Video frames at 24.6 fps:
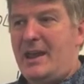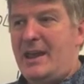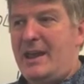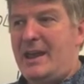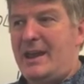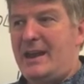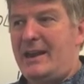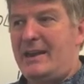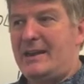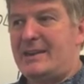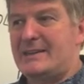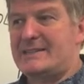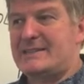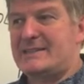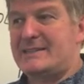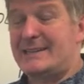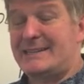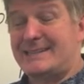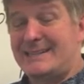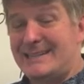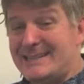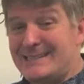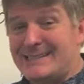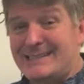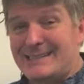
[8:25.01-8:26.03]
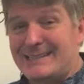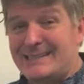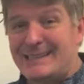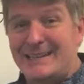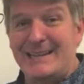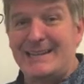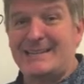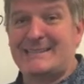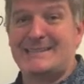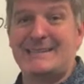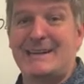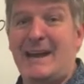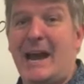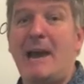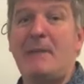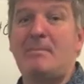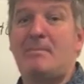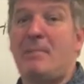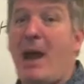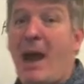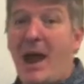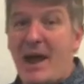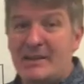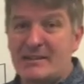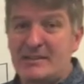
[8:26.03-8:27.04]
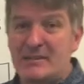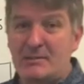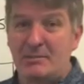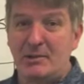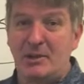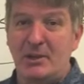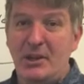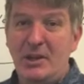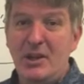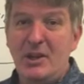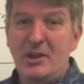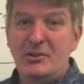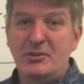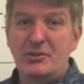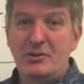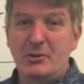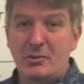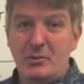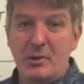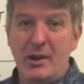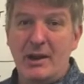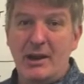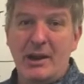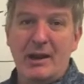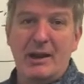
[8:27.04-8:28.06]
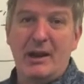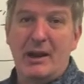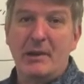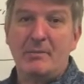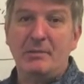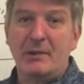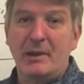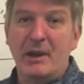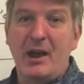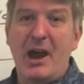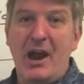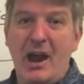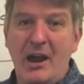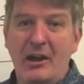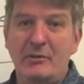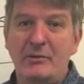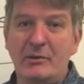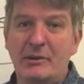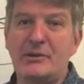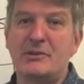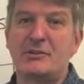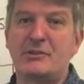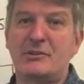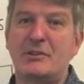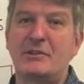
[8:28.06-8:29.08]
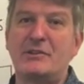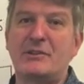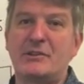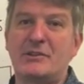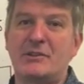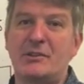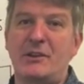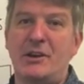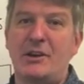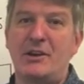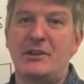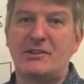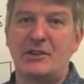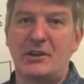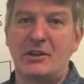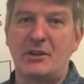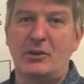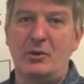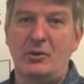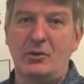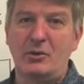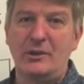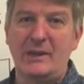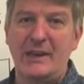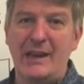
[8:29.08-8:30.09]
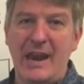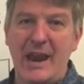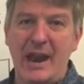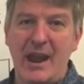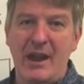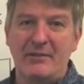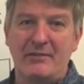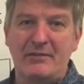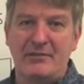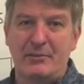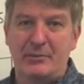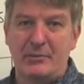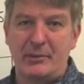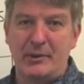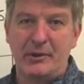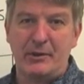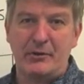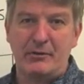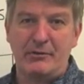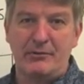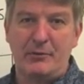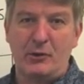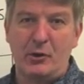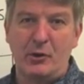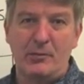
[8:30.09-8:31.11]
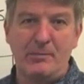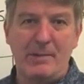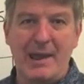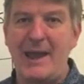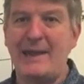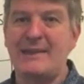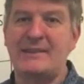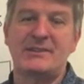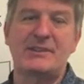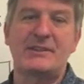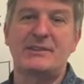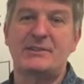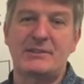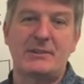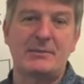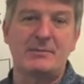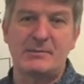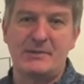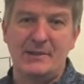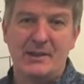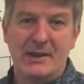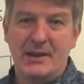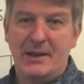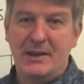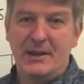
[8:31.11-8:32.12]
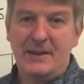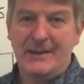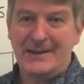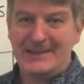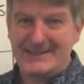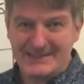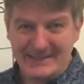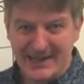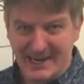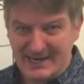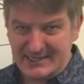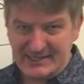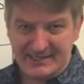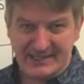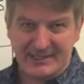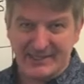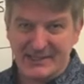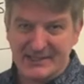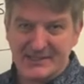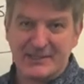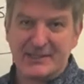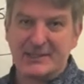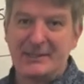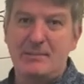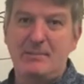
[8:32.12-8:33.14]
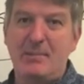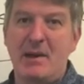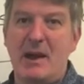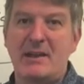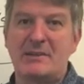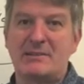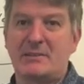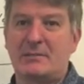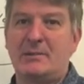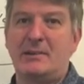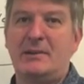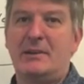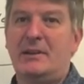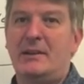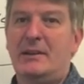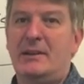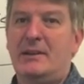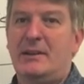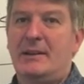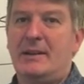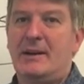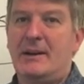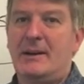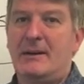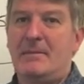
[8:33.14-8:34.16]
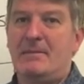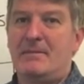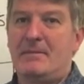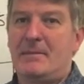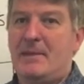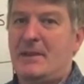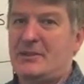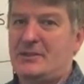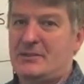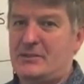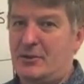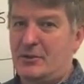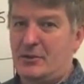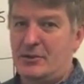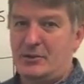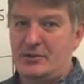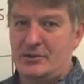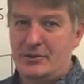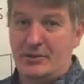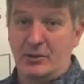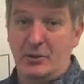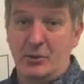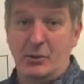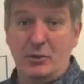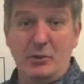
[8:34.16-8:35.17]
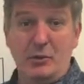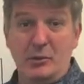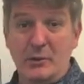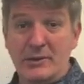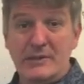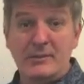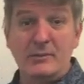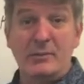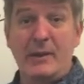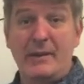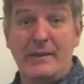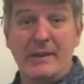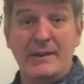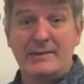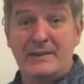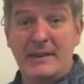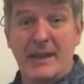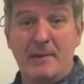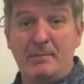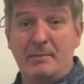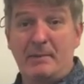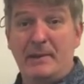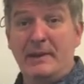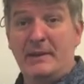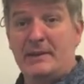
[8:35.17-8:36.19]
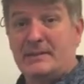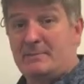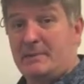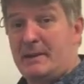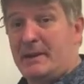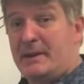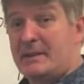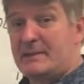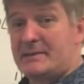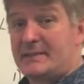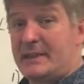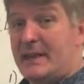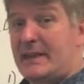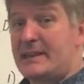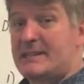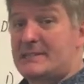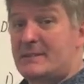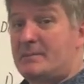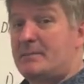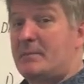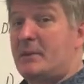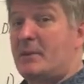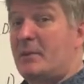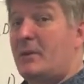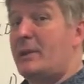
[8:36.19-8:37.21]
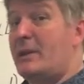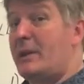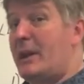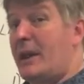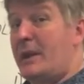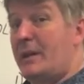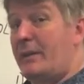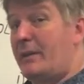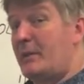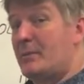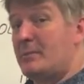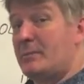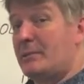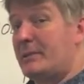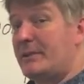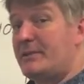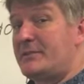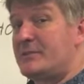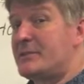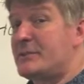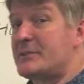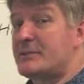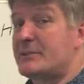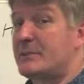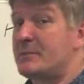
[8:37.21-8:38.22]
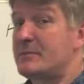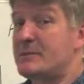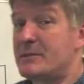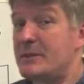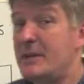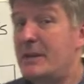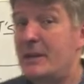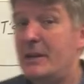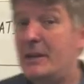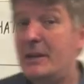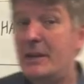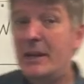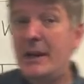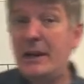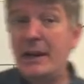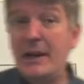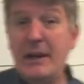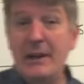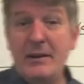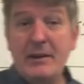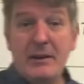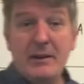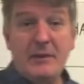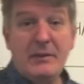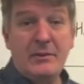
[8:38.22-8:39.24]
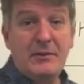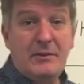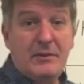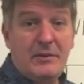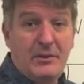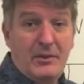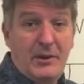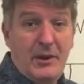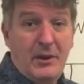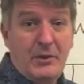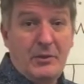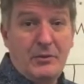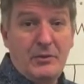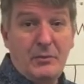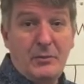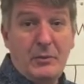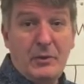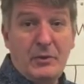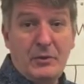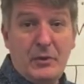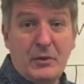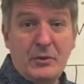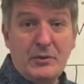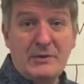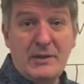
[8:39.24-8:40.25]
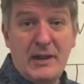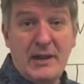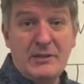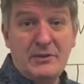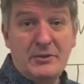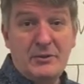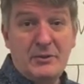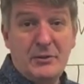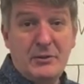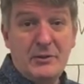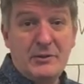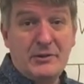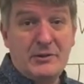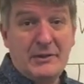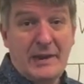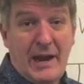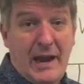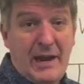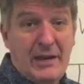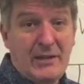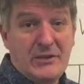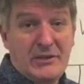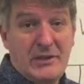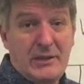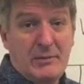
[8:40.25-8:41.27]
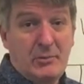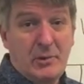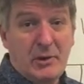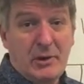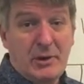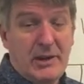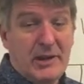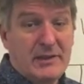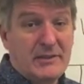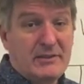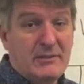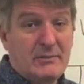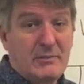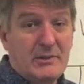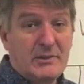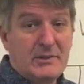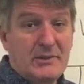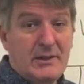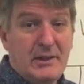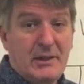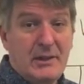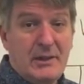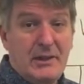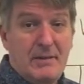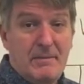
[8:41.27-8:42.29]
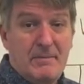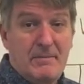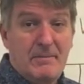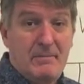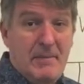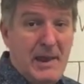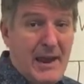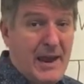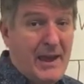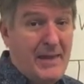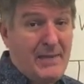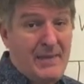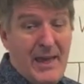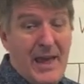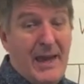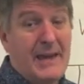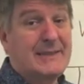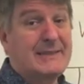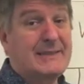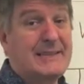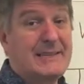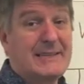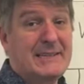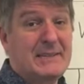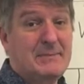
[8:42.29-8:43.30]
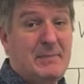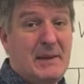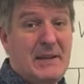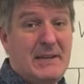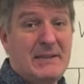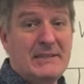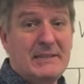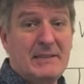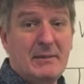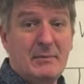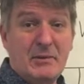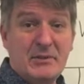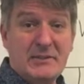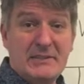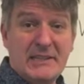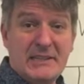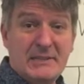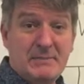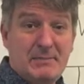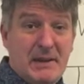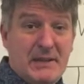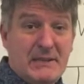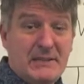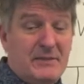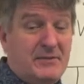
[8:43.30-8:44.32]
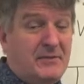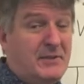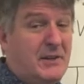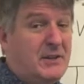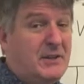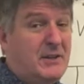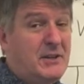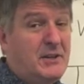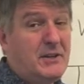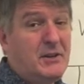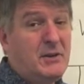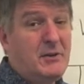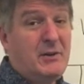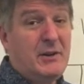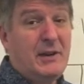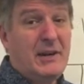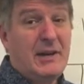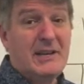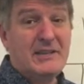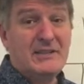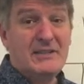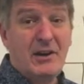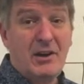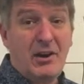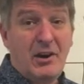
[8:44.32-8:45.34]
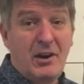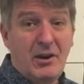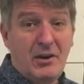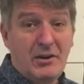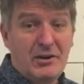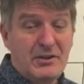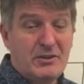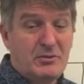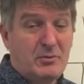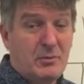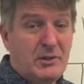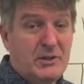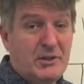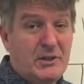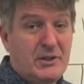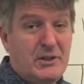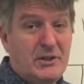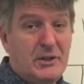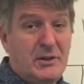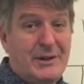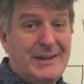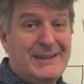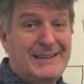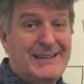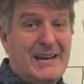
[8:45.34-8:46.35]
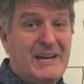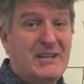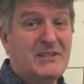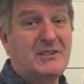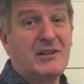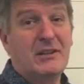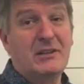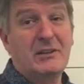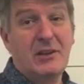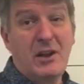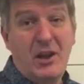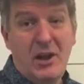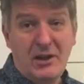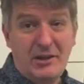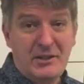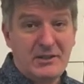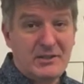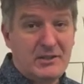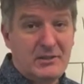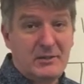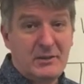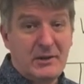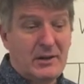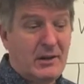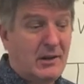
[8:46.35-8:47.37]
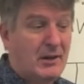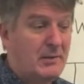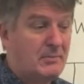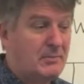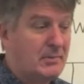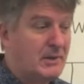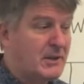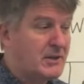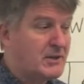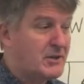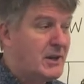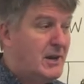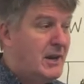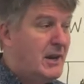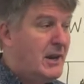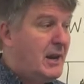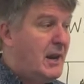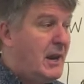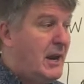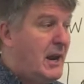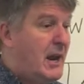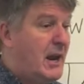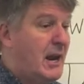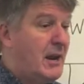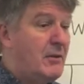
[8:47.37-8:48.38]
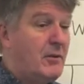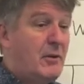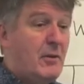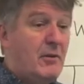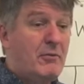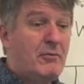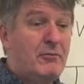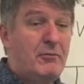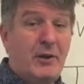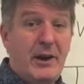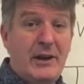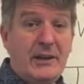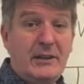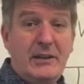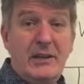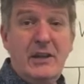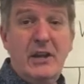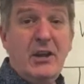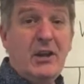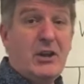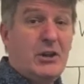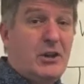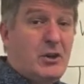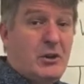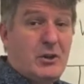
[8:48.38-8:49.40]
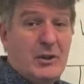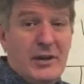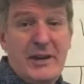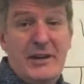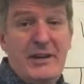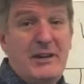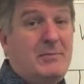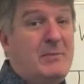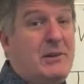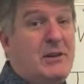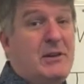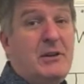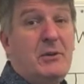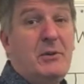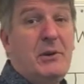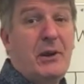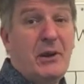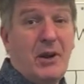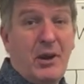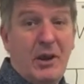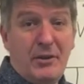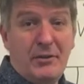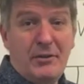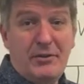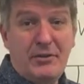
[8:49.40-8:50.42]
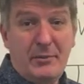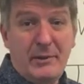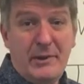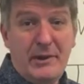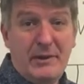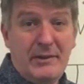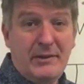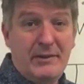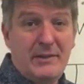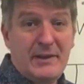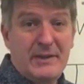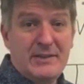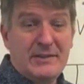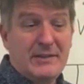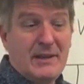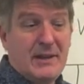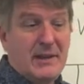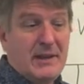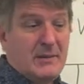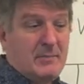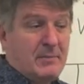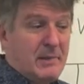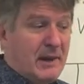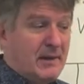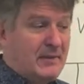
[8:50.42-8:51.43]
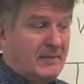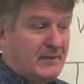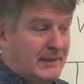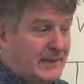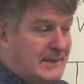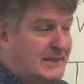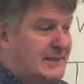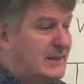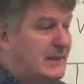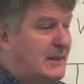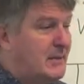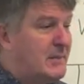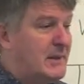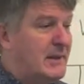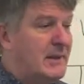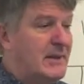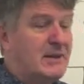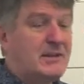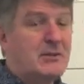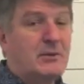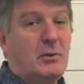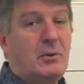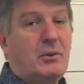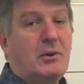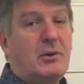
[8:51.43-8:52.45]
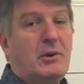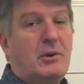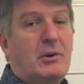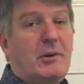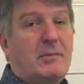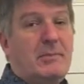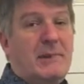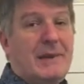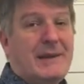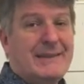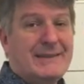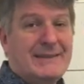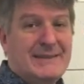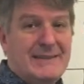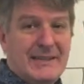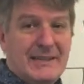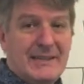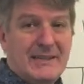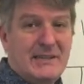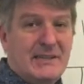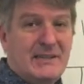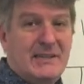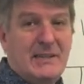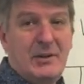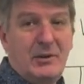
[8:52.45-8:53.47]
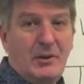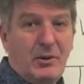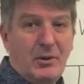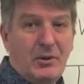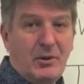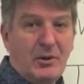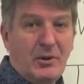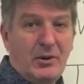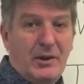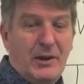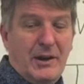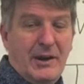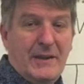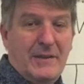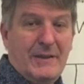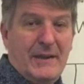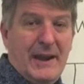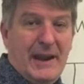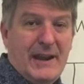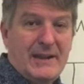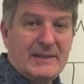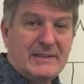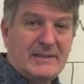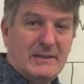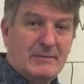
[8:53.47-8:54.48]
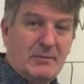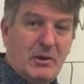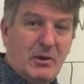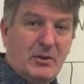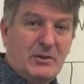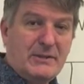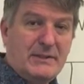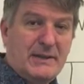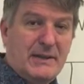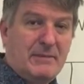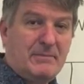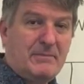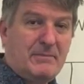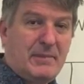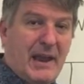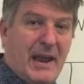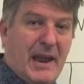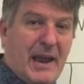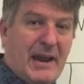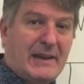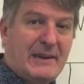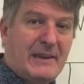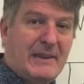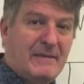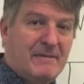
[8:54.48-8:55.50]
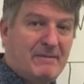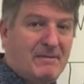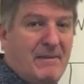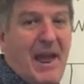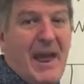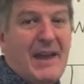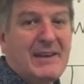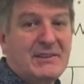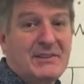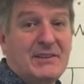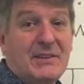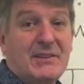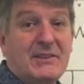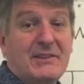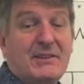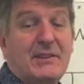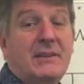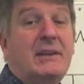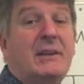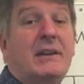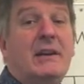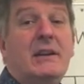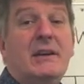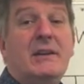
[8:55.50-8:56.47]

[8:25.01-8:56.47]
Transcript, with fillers: And statistically, it's not possible to run a couple of hundred service calls and only have three or four bad systems. It's not statistically possible. Um, and so there's the only reason why that's happening is because they got something going on in their belief systems. And they're, what those guys are doing is I just need more customers man, that is expensive. It's the most expensive thing to do. It's hardest one to do. It takes the longest to accomplish. And frankly, you need to be doing all three of these, but I've listed them in this order because this is the order that has the most impact the fastest.